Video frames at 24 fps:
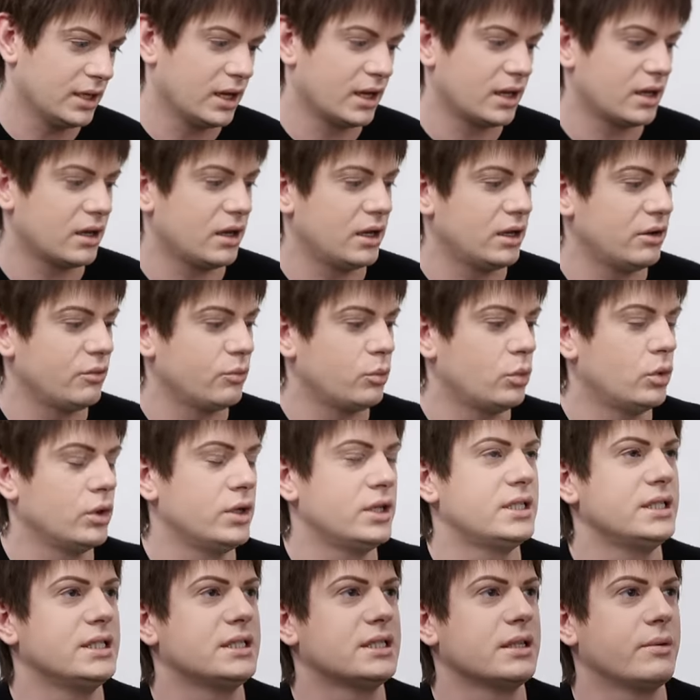I kind of
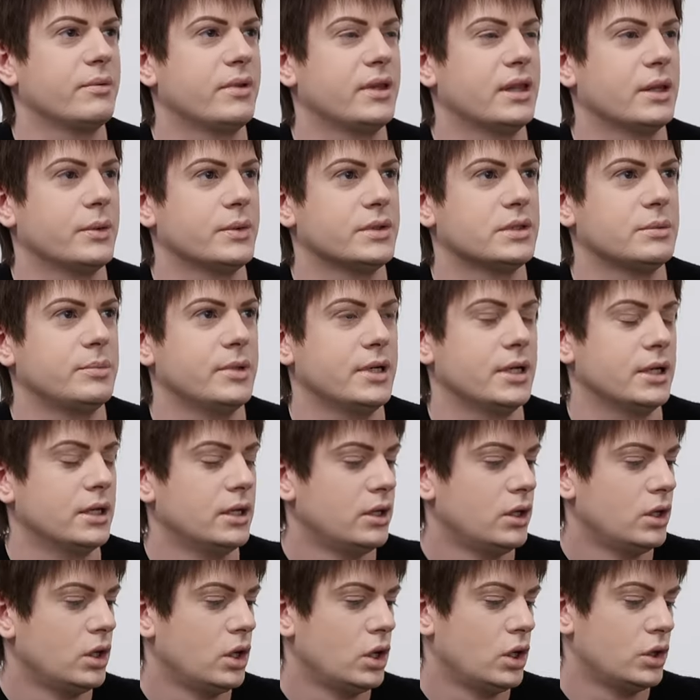wanted something that was a bit
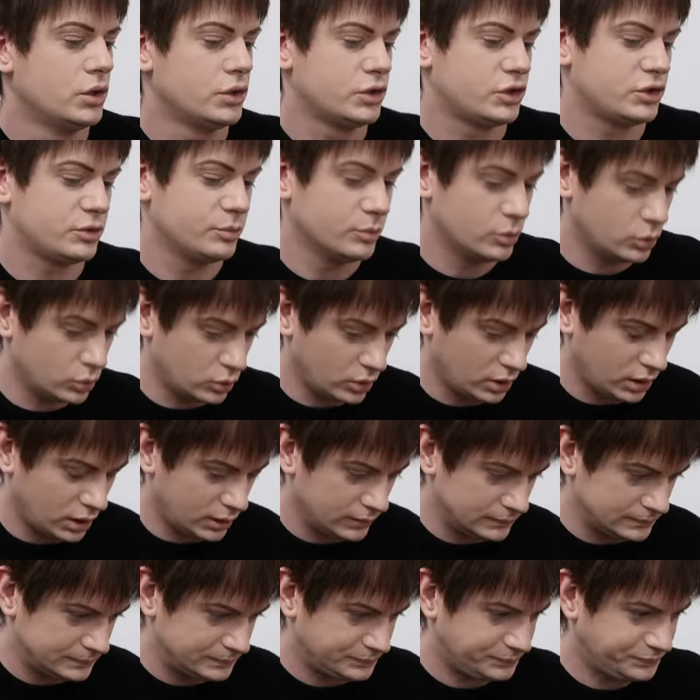
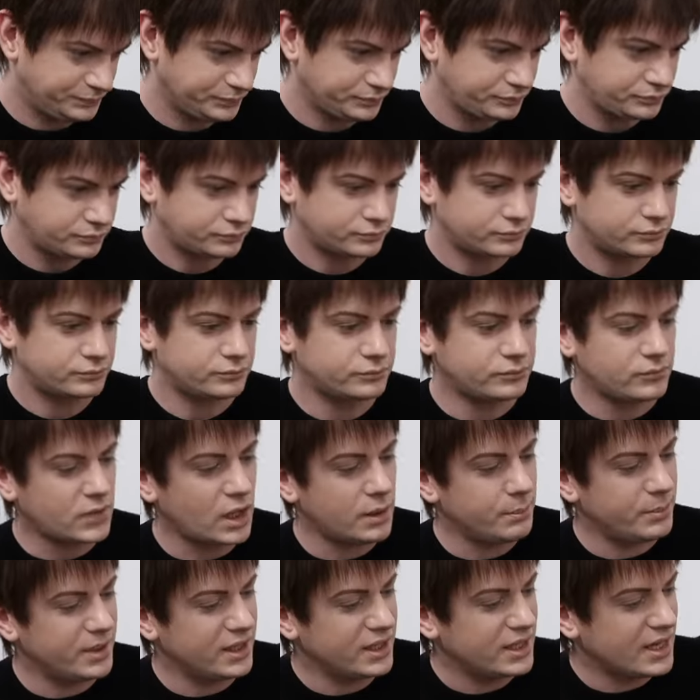smaller.
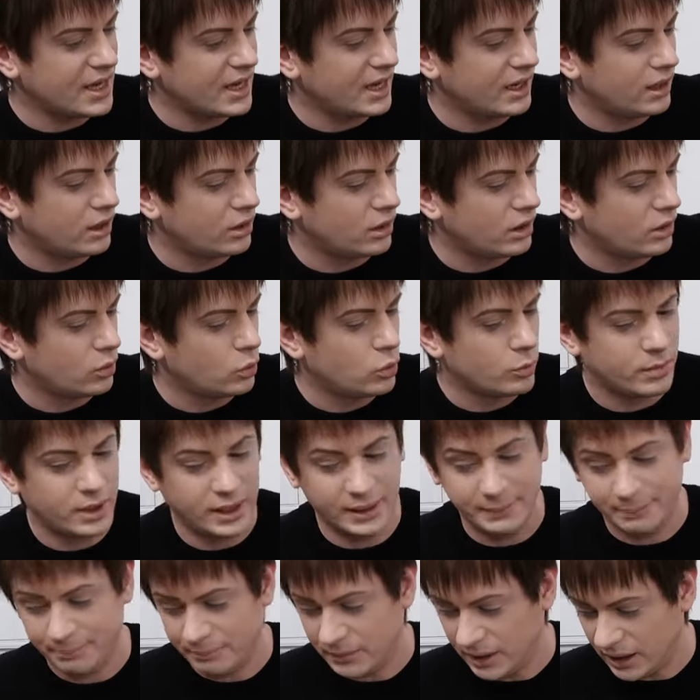But yeah, all
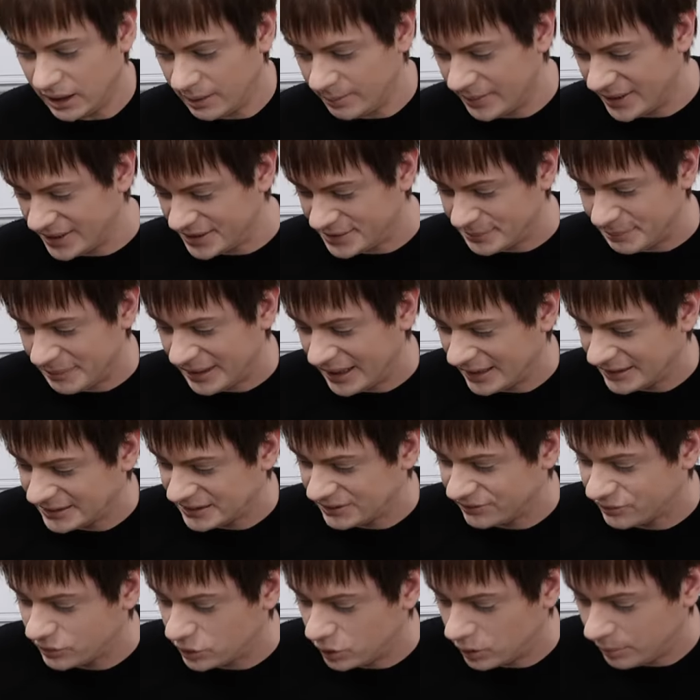my Hermes bags
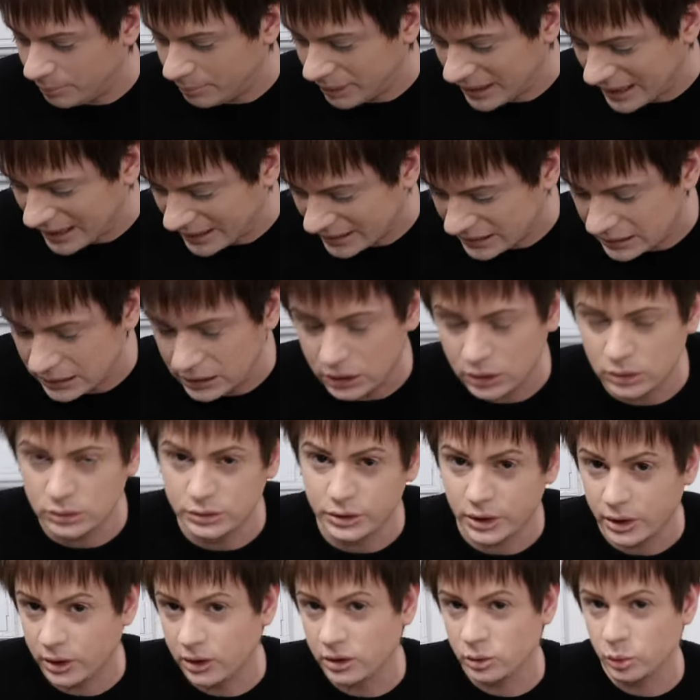have got black and gold
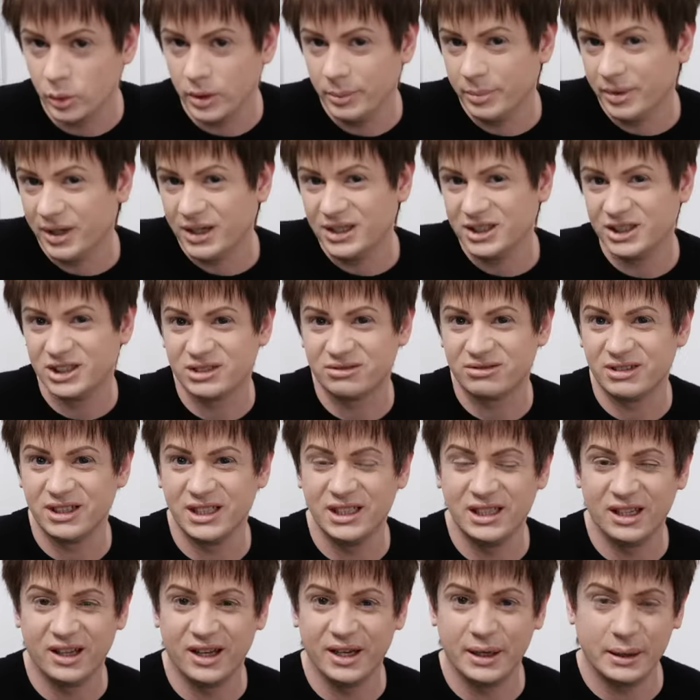hardware, but I just
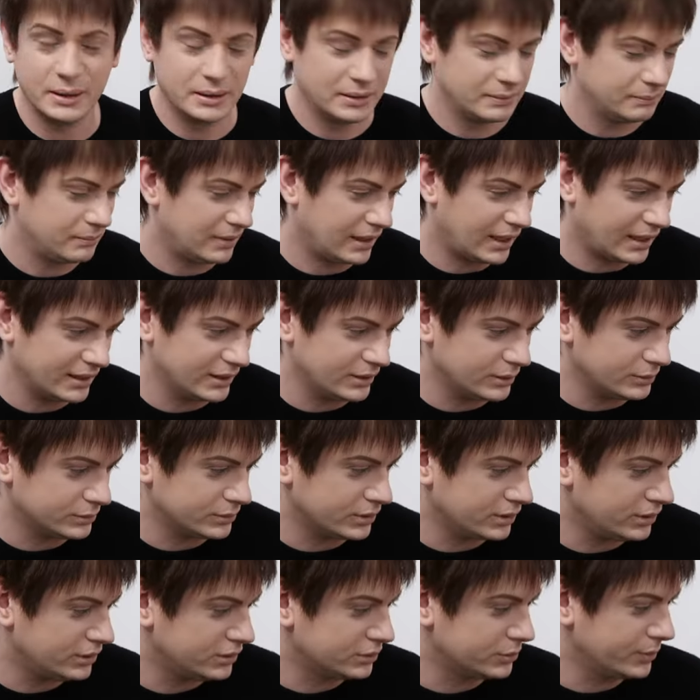really like black and gold
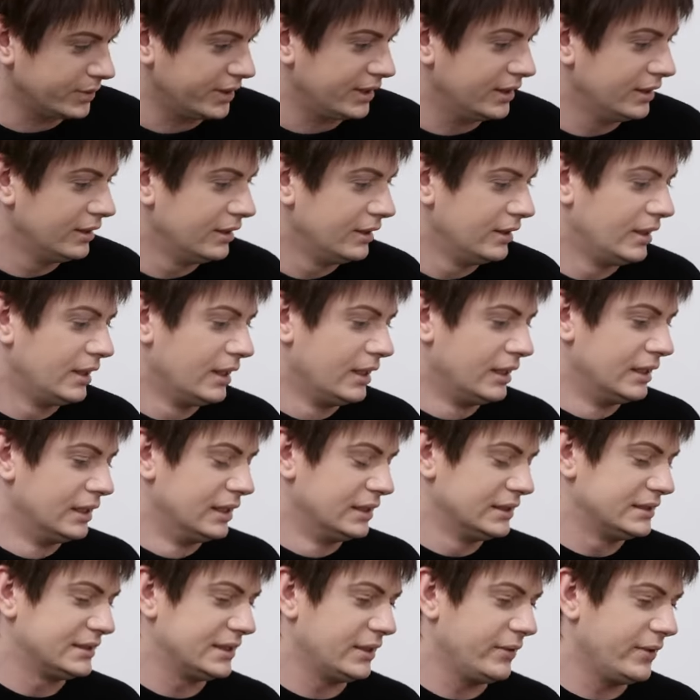hardware.
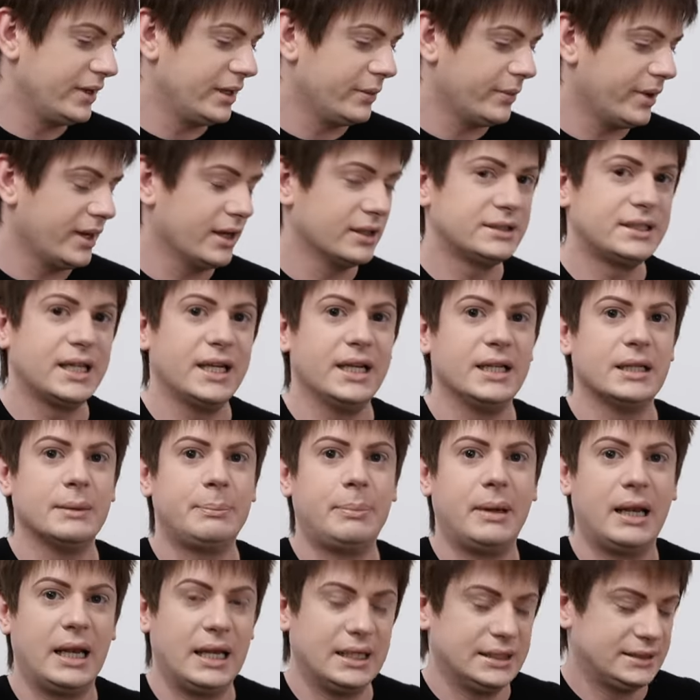So anyway, I'll take the
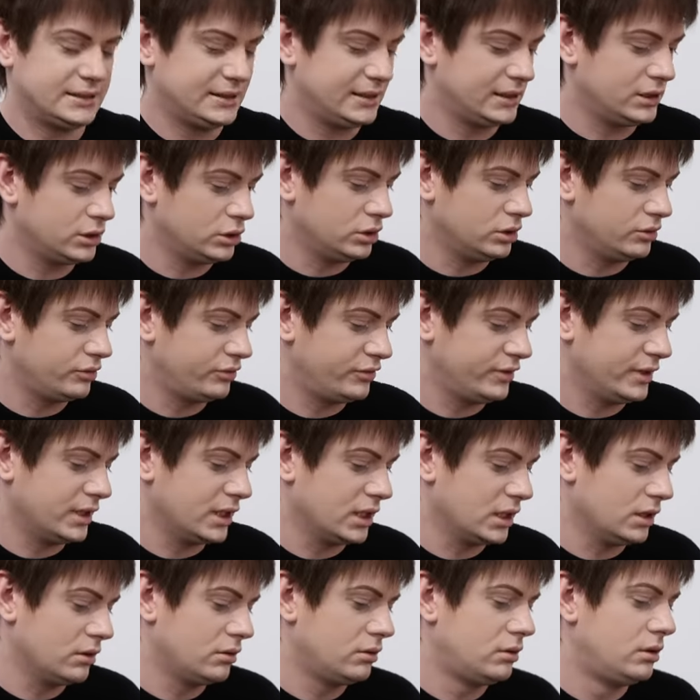plastic off
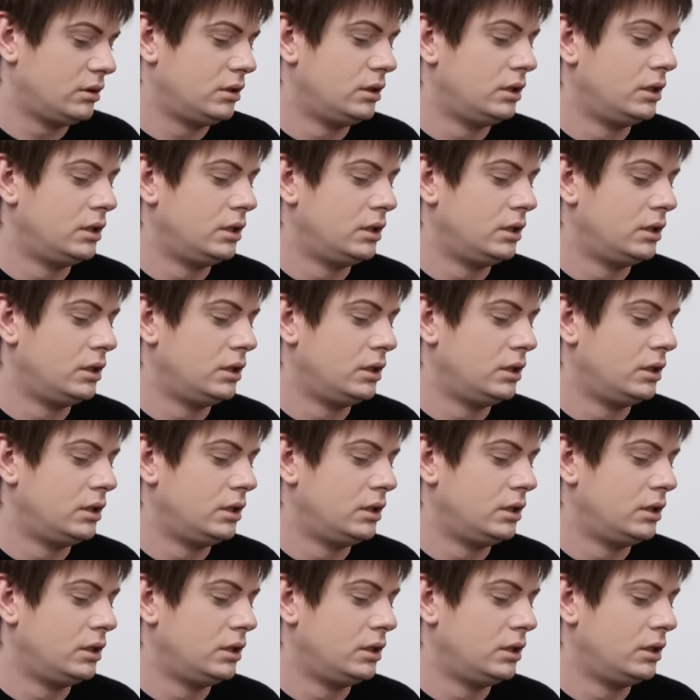now.